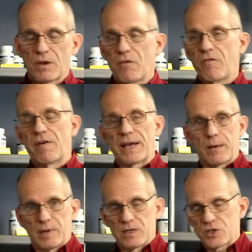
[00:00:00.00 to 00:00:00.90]

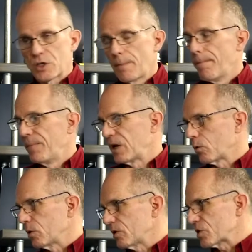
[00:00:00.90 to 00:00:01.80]
vitamins,
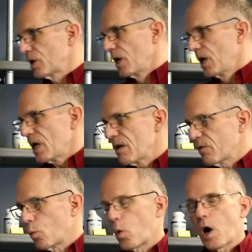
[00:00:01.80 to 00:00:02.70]
minerals,
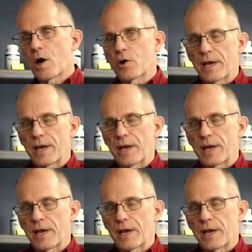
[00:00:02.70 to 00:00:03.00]
even water.